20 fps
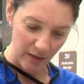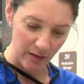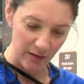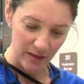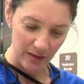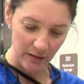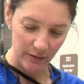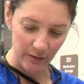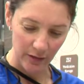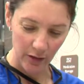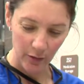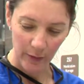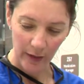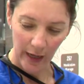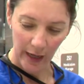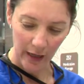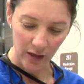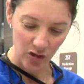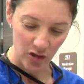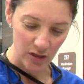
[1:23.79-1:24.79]
Every dog
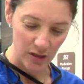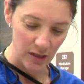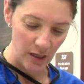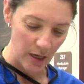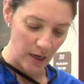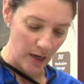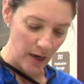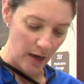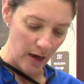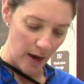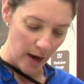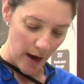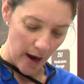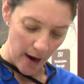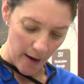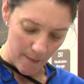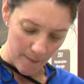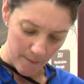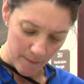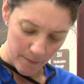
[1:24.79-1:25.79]
and cat that comes
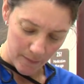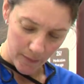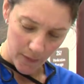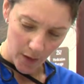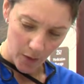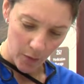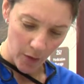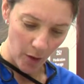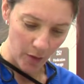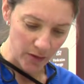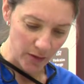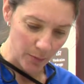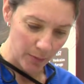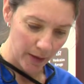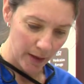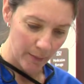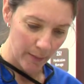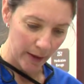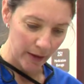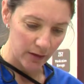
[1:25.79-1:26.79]
into Irving Animal
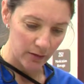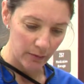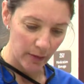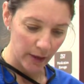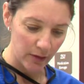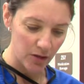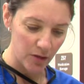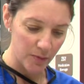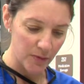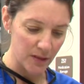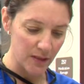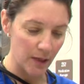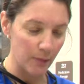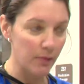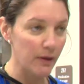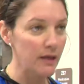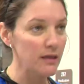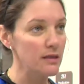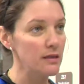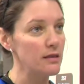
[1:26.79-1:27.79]
Services gets a
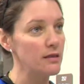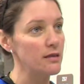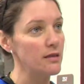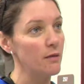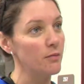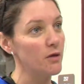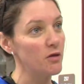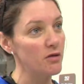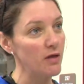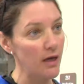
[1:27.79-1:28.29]
microchip.